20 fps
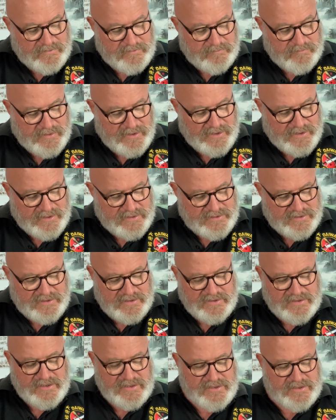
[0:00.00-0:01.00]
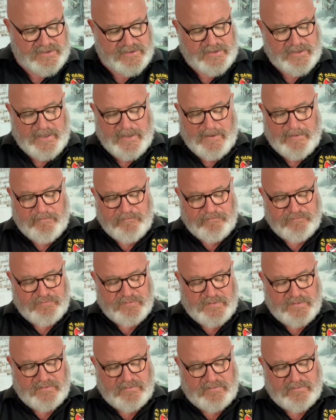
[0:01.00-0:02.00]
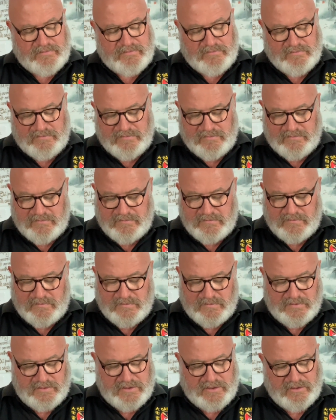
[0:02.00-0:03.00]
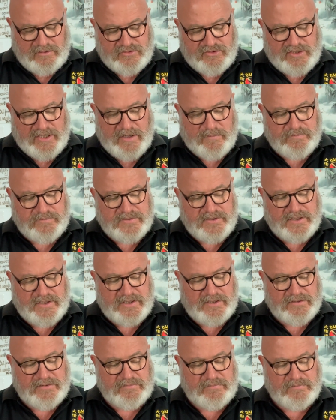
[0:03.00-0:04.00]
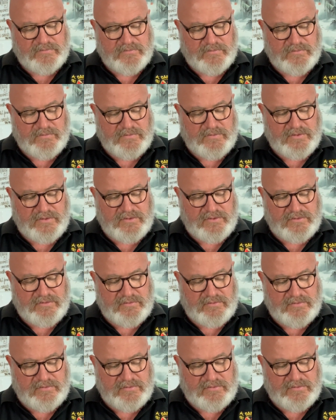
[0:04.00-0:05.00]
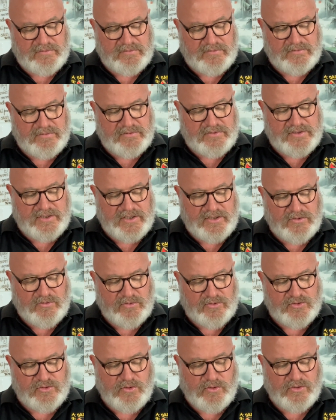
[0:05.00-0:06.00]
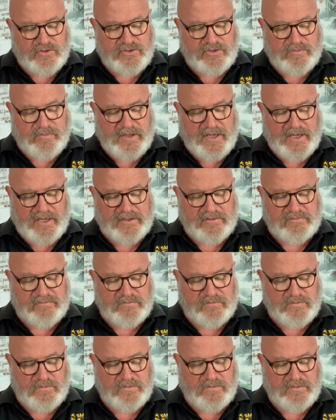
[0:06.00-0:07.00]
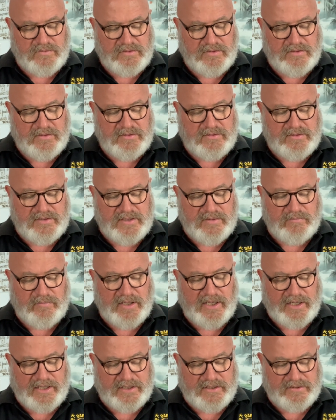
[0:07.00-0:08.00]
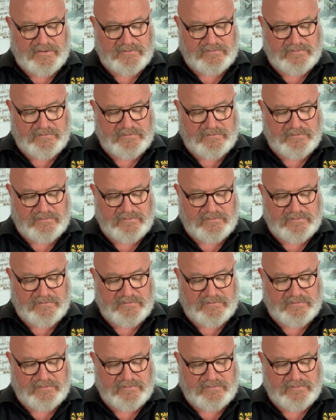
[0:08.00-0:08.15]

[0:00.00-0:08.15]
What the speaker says: But in this little chapter, Sigung talks about Nim Lik